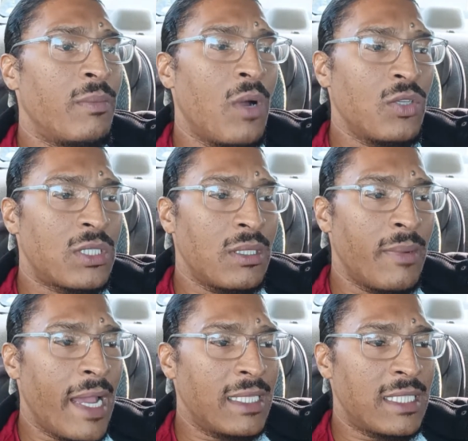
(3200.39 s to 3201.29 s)
most of them
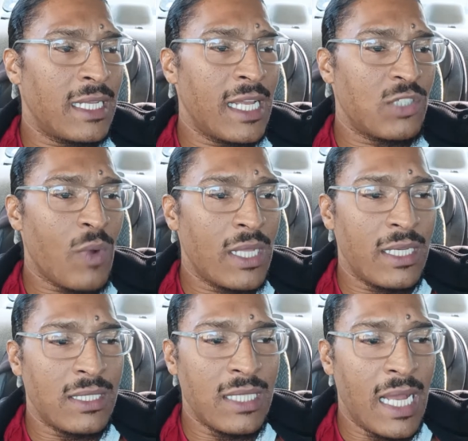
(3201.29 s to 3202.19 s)
Aztecs, that's why
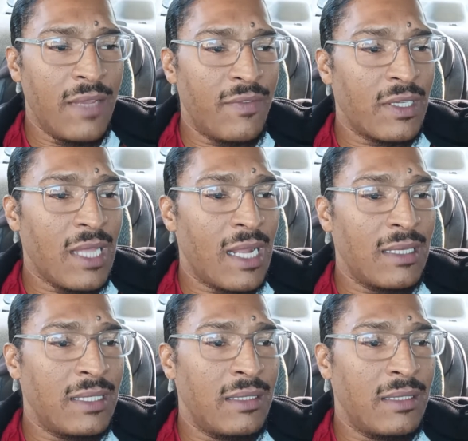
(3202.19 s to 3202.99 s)
there's not even a lot of,